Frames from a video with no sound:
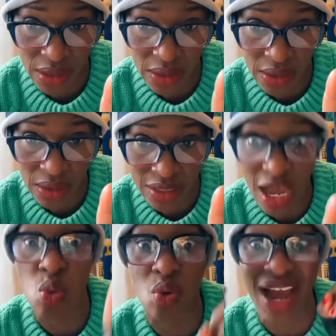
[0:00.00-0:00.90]
ya
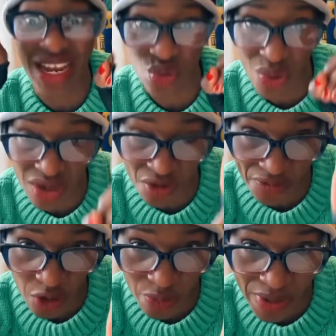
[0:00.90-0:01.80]
kukatwa hiyo
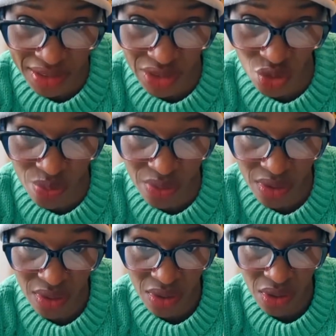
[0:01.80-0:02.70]
fallopian tube,
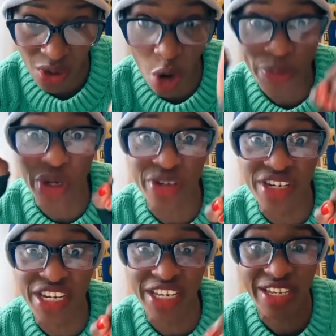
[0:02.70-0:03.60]
option
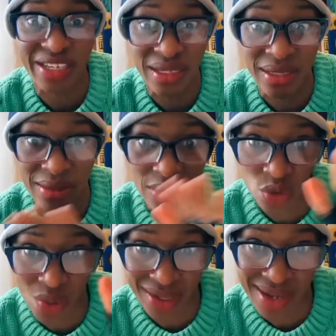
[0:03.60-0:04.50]
ni you are
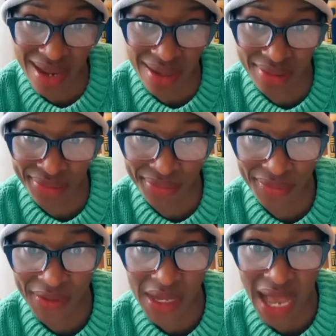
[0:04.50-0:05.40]
dying.
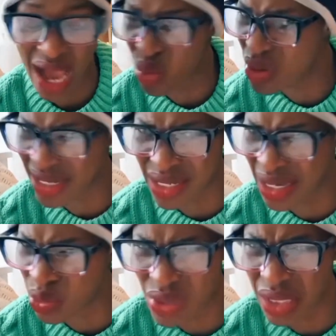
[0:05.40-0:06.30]

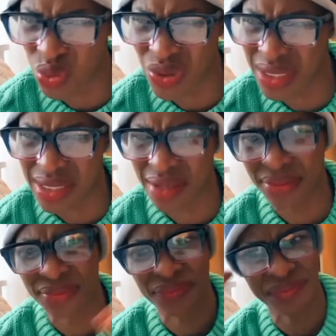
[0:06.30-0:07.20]
Hakuna kitu ingine.
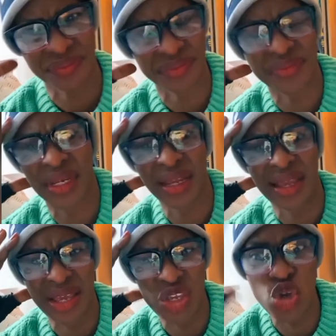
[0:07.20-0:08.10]

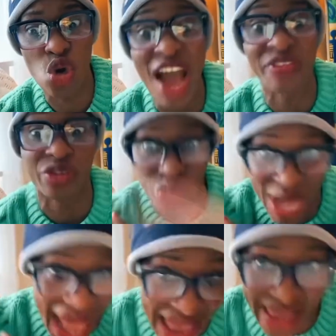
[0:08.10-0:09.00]
You have to
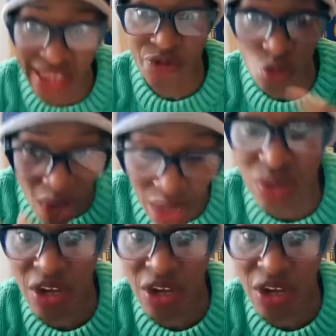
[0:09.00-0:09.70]
die if you cannot afford